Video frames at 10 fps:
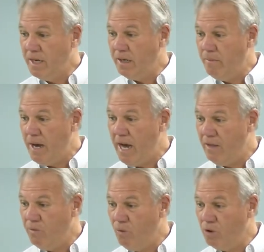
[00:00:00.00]
take a
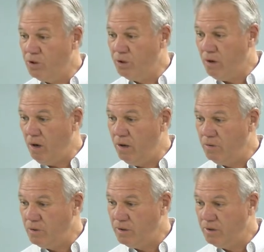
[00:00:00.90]
bath, wash your
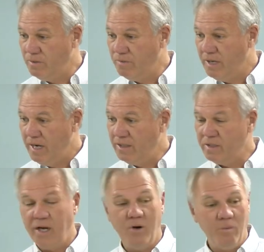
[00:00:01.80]
clothes,
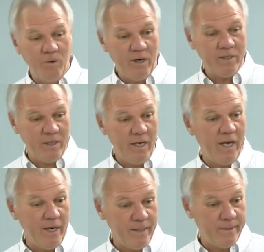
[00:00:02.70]
and stay home the rest of
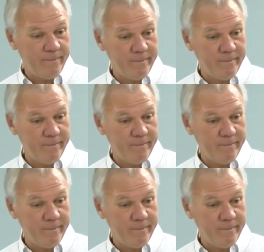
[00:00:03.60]
the day.